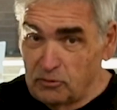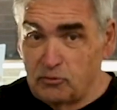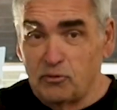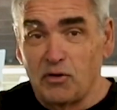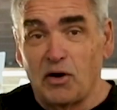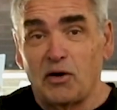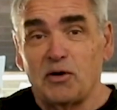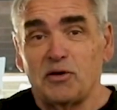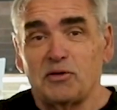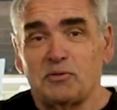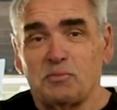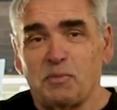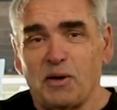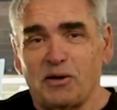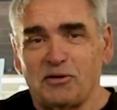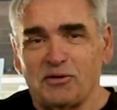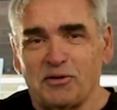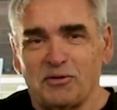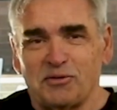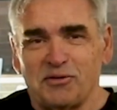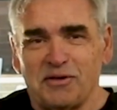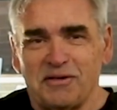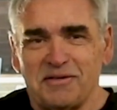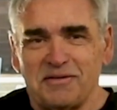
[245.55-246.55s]
very
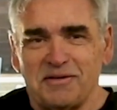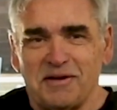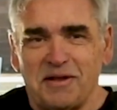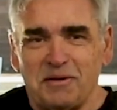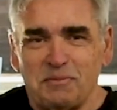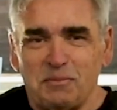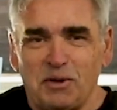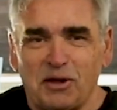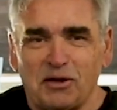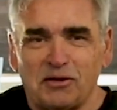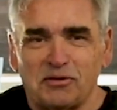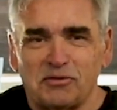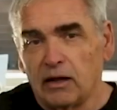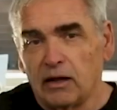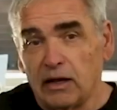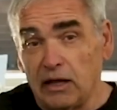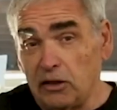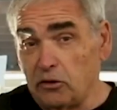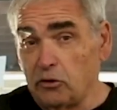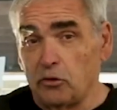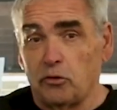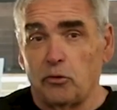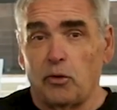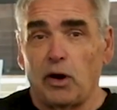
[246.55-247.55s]
special seasoning mix.
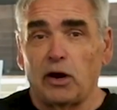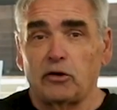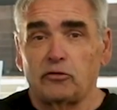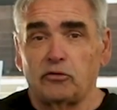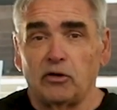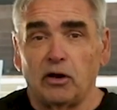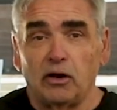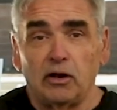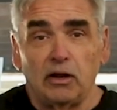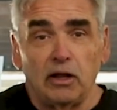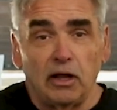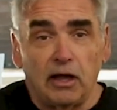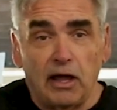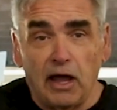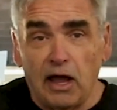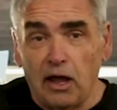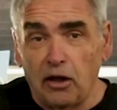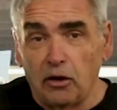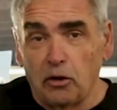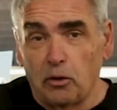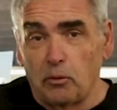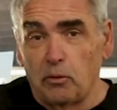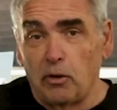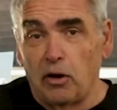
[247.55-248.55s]
Either direction, you
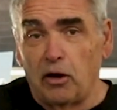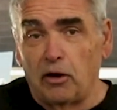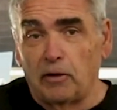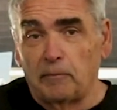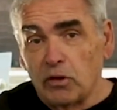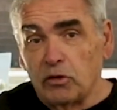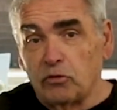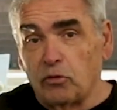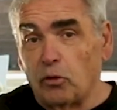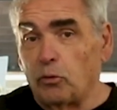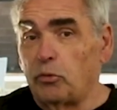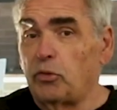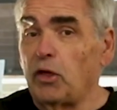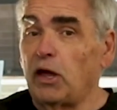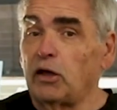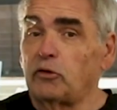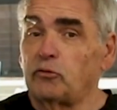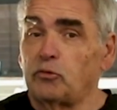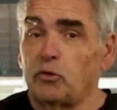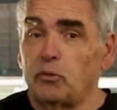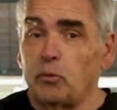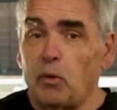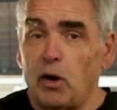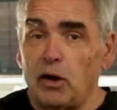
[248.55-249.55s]
can't go wrong. So thanks
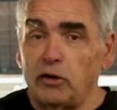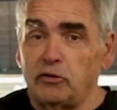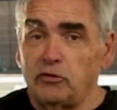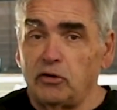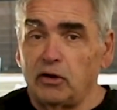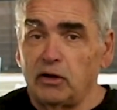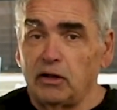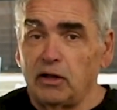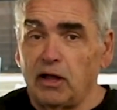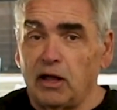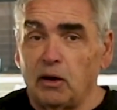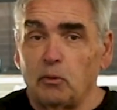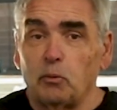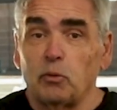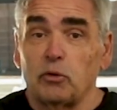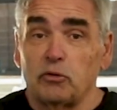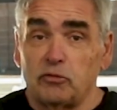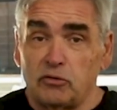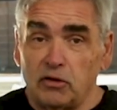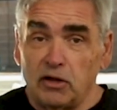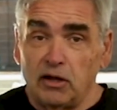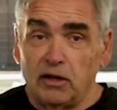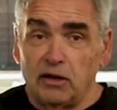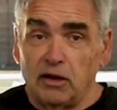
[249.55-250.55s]
for watching, and we'll
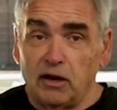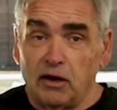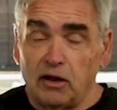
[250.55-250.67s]
see you in the